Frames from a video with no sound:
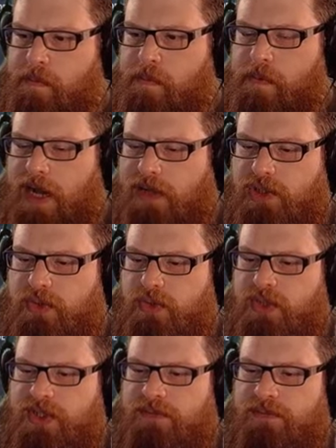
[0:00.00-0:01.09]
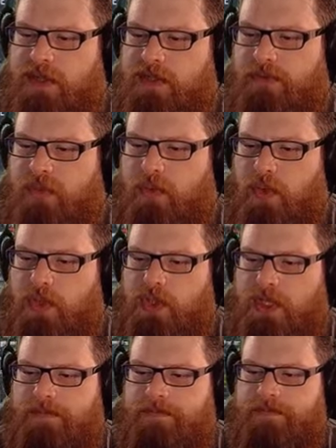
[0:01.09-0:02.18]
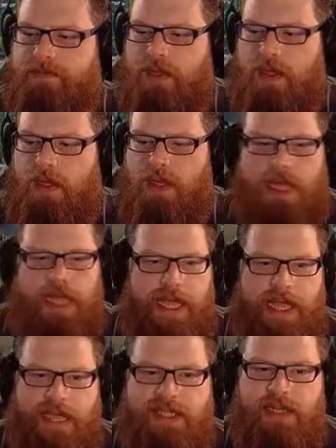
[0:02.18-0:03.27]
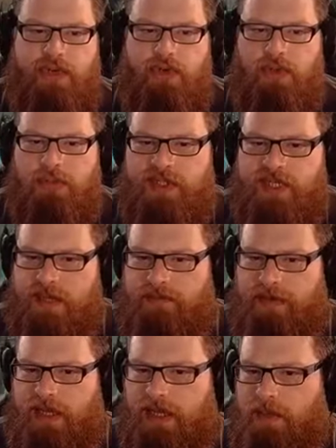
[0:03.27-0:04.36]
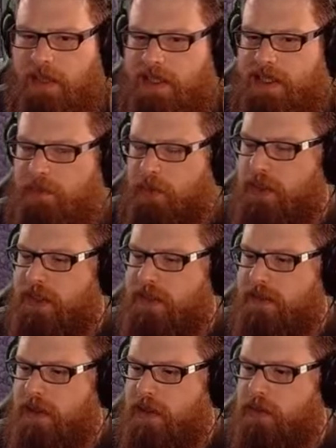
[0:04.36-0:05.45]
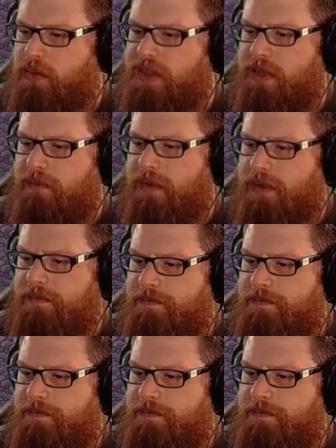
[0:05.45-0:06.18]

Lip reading: How do you cool steam vents for water? As in a normal steam vent, like one of these boys, a cool steam vent.